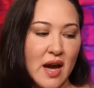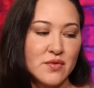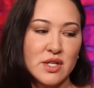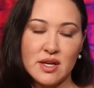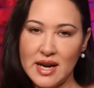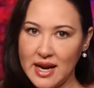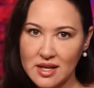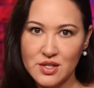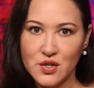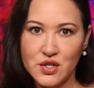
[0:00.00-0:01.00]
have to
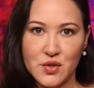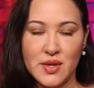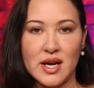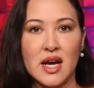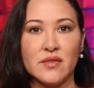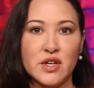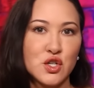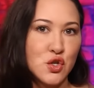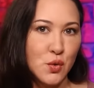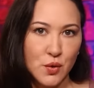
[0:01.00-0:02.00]
answer to that kind of
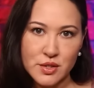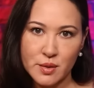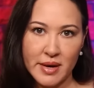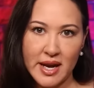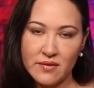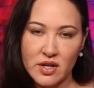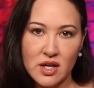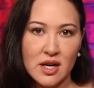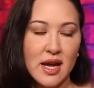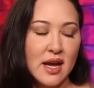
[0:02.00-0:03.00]
controls their
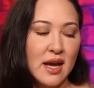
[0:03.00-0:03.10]
behavior,